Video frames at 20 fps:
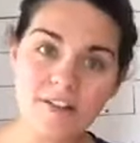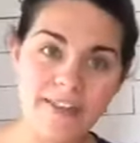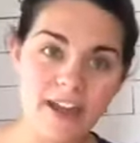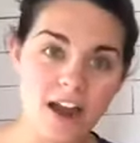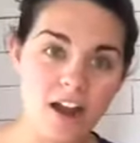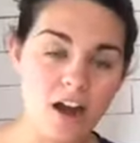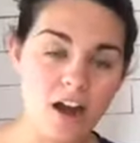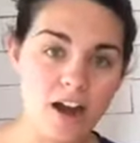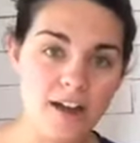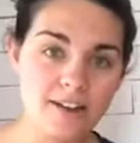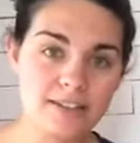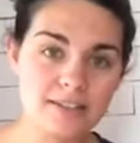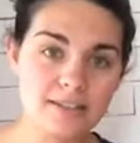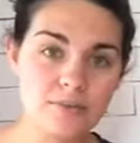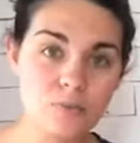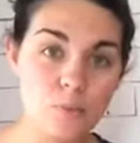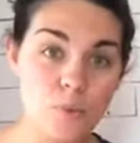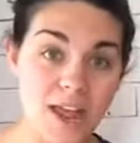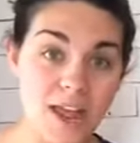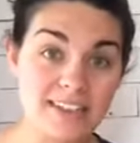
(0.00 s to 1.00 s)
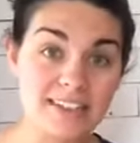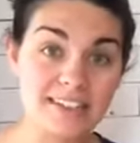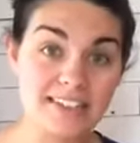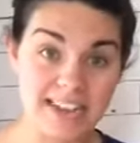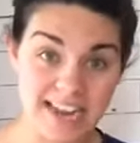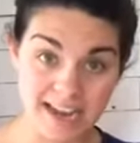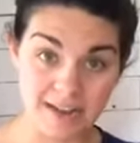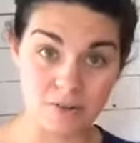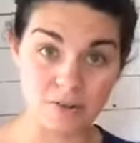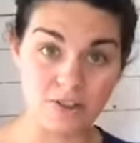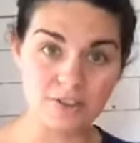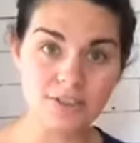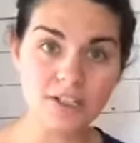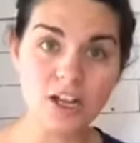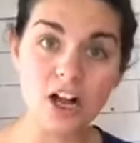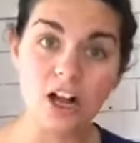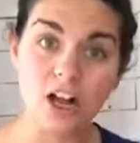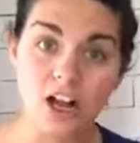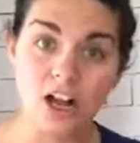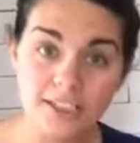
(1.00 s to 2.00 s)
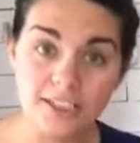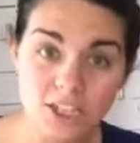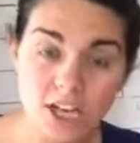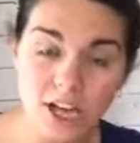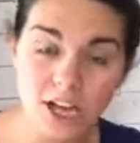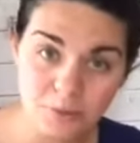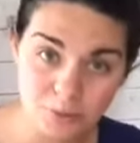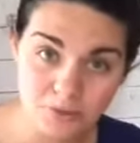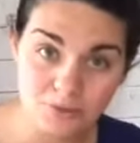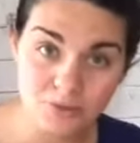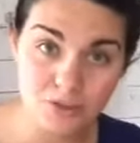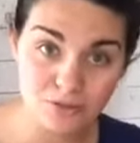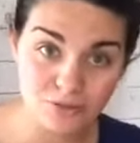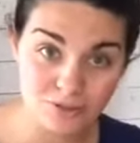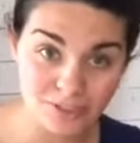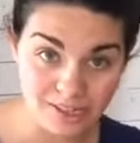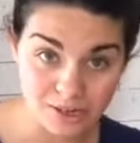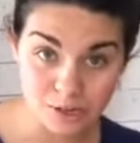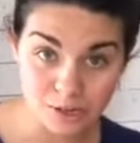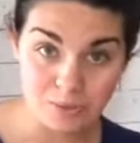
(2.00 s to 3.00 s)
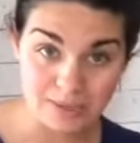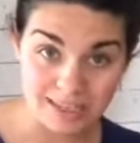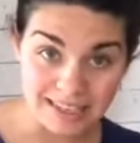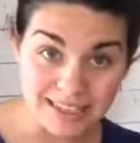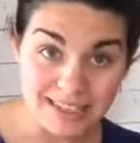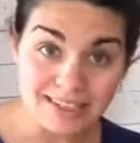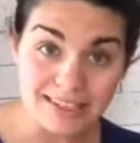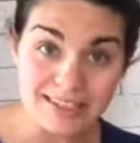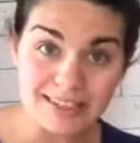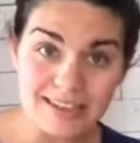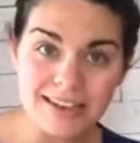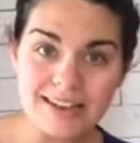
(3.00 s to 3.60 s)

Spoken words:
that hot, wet towel on top of your veneer piece.